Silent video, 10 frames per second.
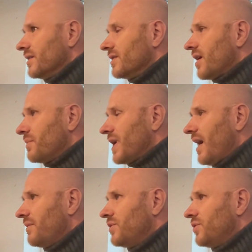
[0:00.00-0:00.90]

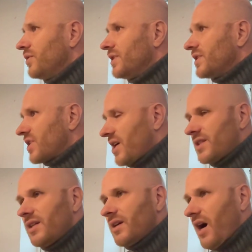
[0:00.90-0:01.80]
sometimes you are
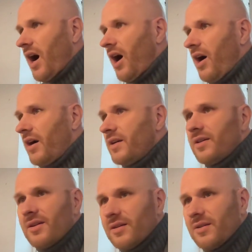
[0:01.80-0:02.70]
discussing a hard
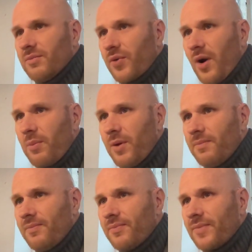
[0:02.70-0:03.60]

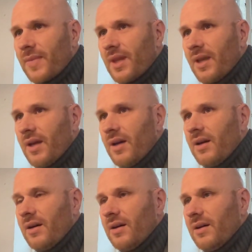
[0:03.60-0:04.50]
problem
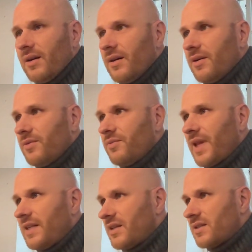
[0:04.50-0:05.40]

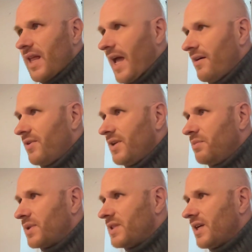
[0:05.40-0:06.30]
that doesn't have any
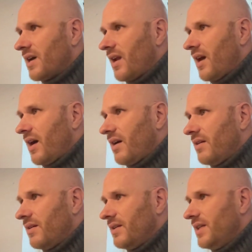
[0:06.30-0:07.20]
particular
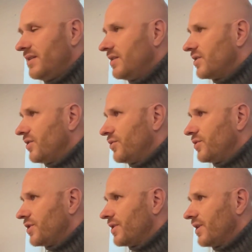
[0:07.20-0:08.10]
easy
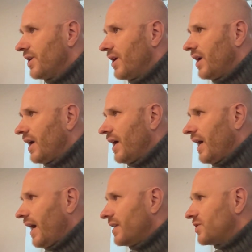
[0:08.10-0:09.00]
solution,
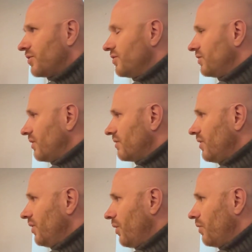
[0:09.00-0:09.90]
and so you don't
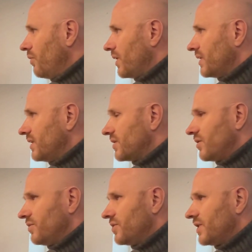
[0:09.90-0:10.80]
know what the
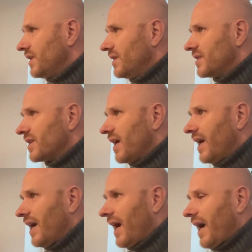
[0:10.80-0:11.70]
solution is,
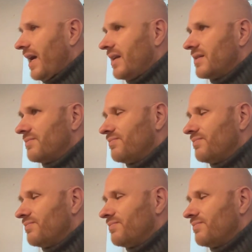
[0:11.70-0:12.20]
and